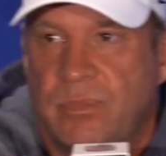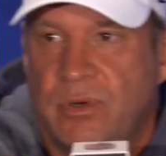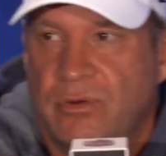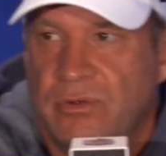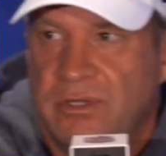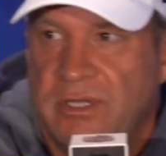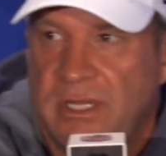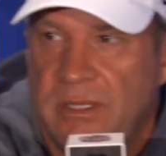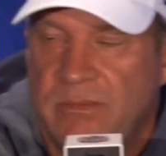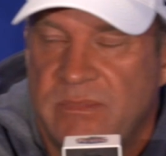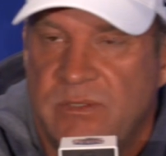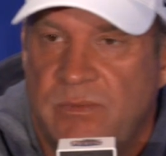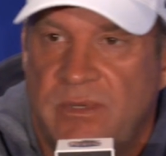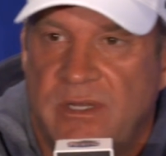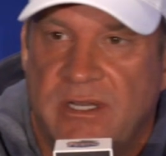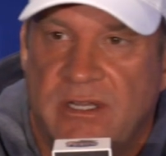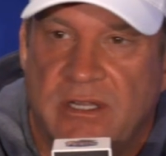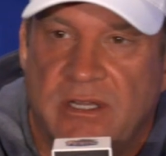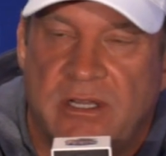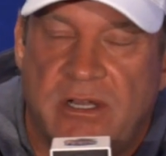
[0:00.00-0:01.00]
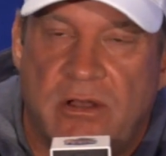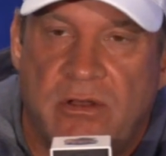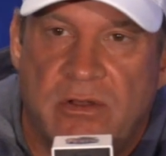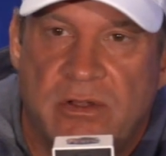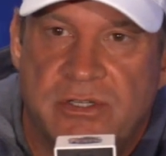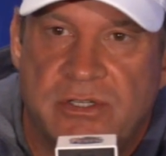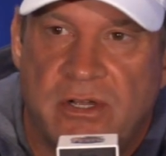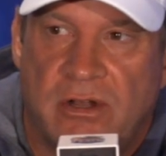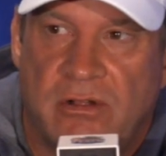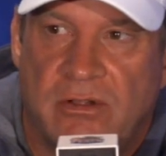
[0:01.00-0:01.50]
both teams being at the
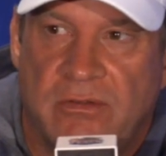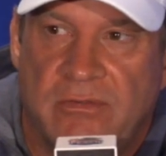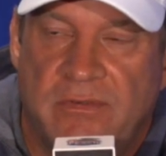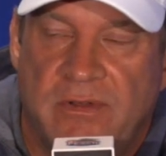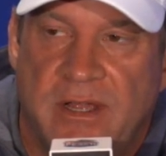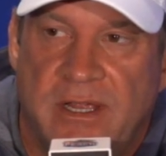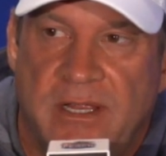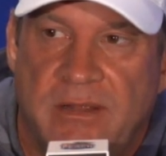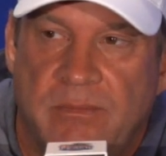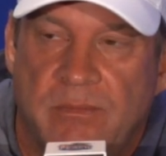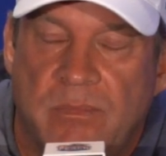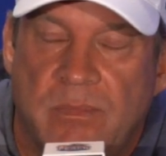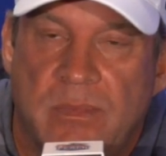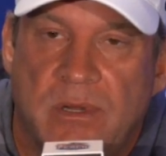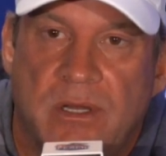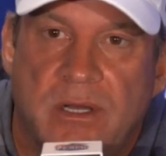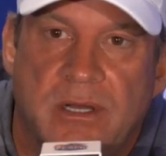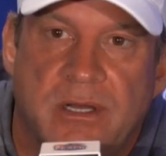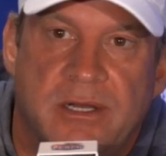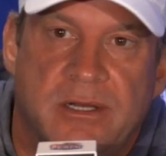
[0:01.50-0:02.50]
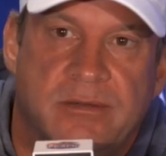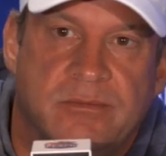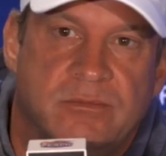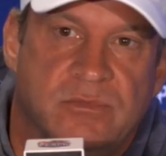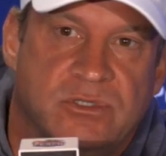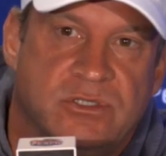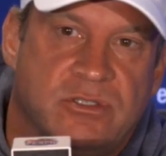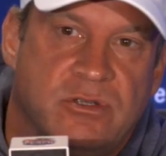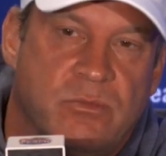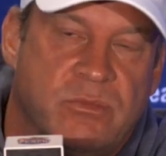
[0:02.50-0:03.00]
College Hall of Fame um,
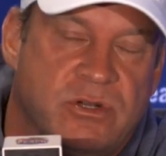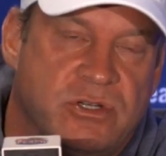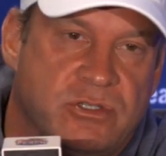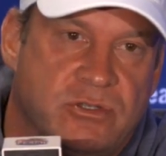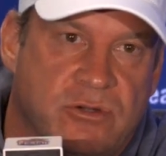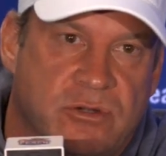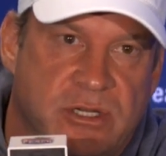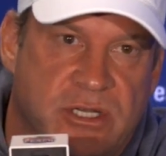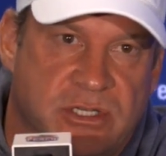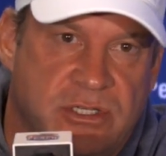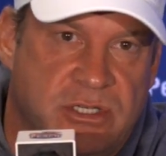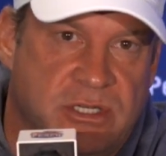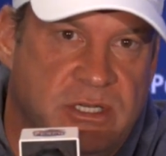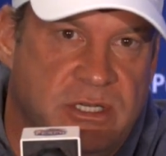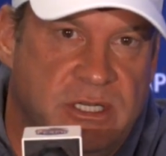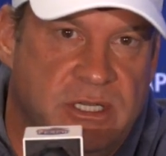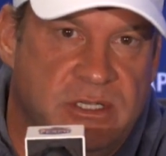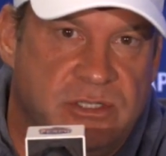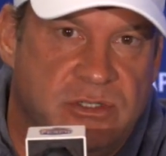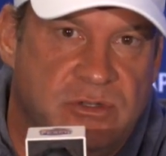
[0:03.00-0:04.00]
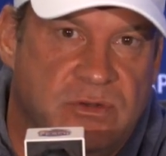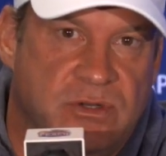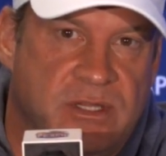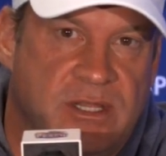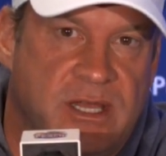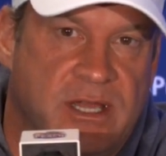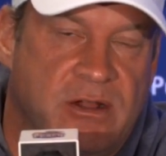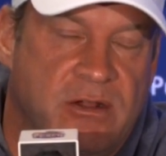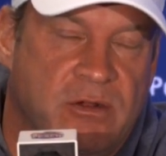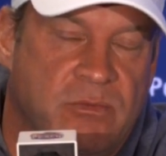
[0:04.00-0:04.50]
with so much tradition and history
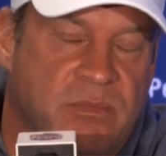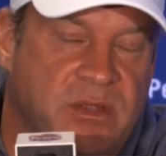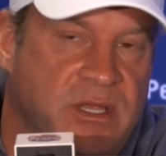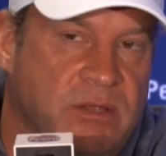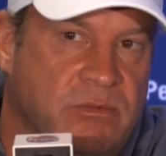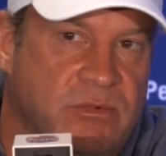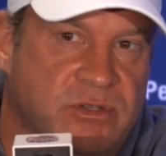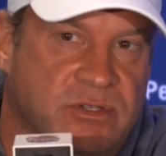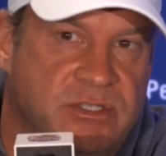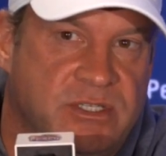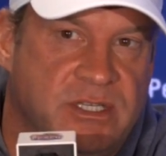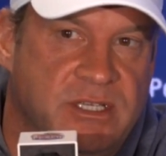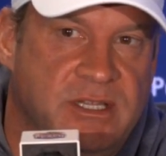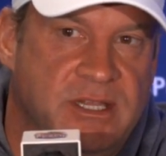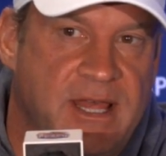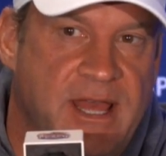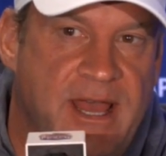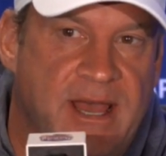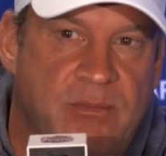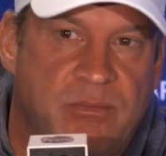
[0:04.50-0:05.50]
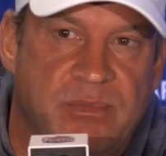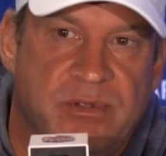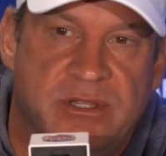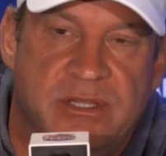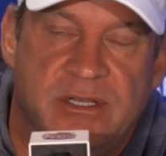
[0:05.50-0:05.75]
there, and being able to see that, but